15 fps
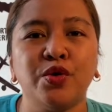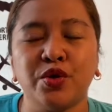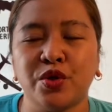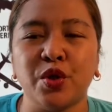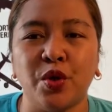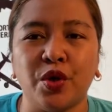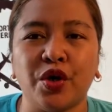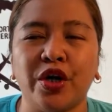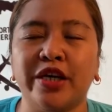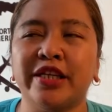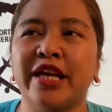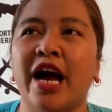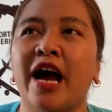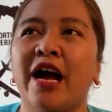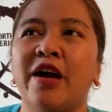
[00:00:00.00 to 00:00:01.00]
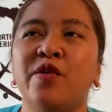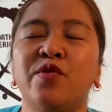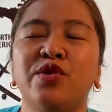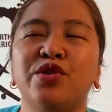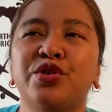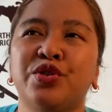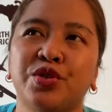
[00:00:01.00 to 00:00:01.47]
good. I
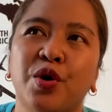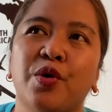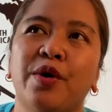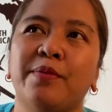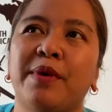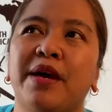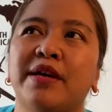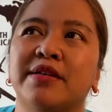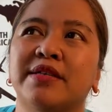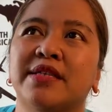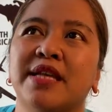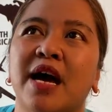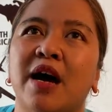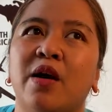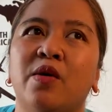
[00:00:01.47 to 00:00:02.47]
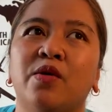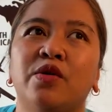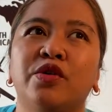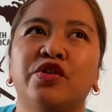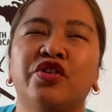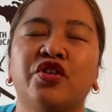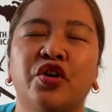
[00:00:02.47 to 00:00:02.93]
was so amazed how
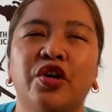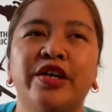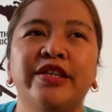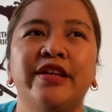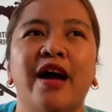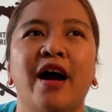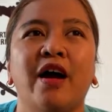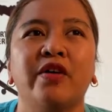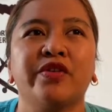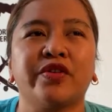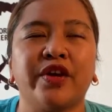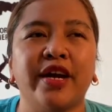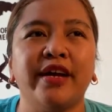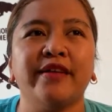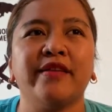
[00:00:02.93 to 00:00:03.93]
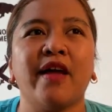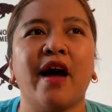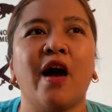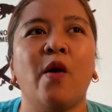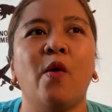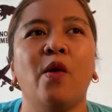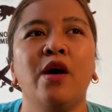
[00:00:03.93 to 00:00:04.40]
good, how great,
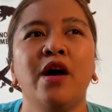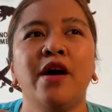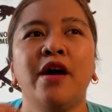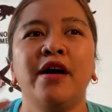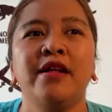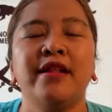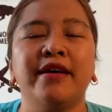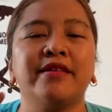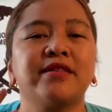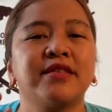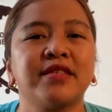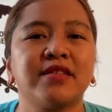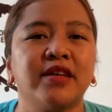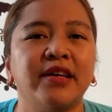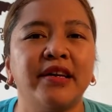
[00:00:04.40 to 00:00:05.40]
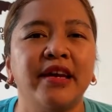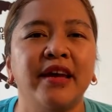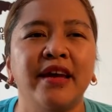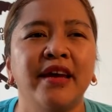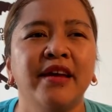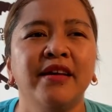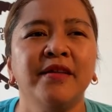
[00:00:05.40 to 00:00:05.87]
how like
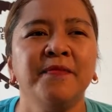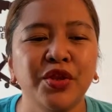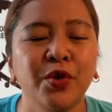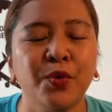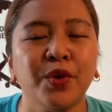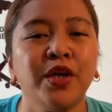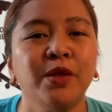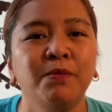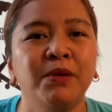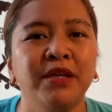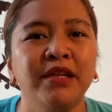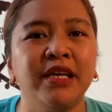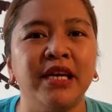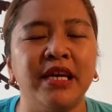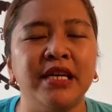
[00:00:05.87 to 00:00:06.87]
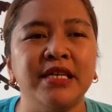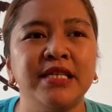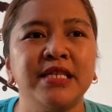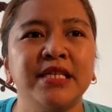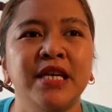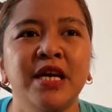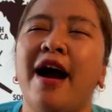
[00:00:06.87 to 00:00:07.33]
stunning the world building is.